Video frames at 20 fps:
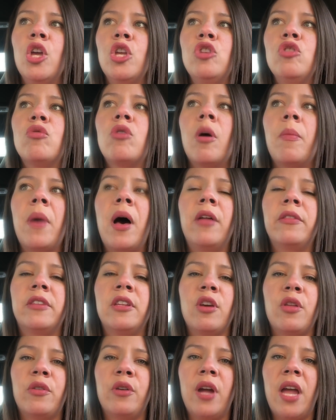you come out
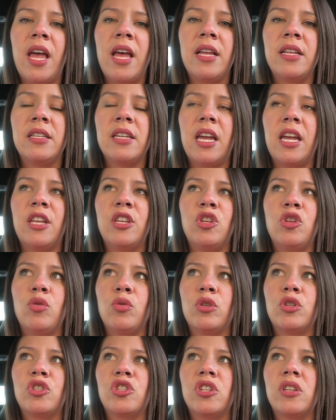the other end and
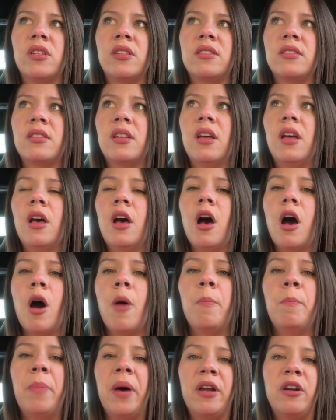you're just
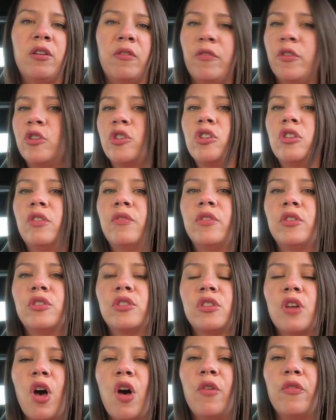a better version of
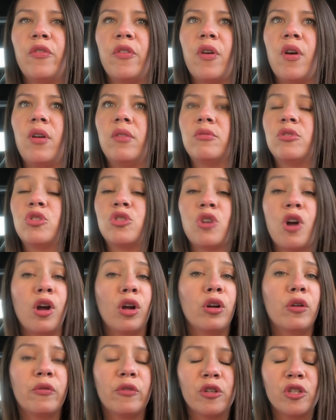yourself,
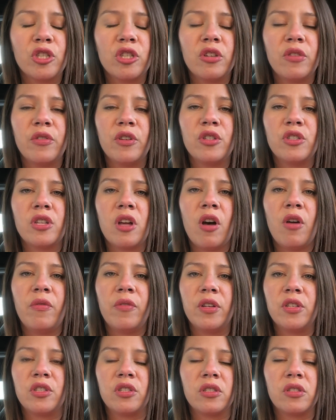stronger version of
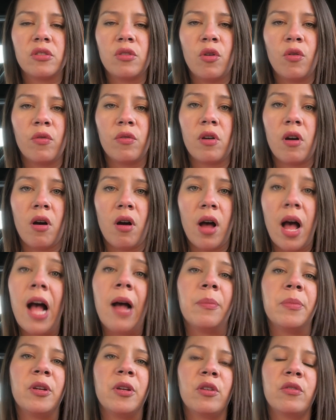yourself, and just overall a
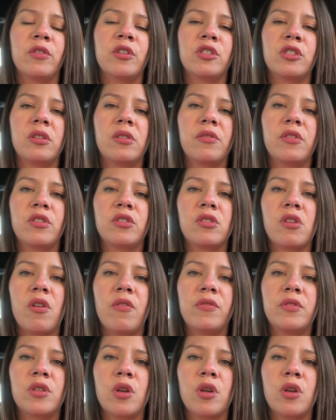happier version of yourself.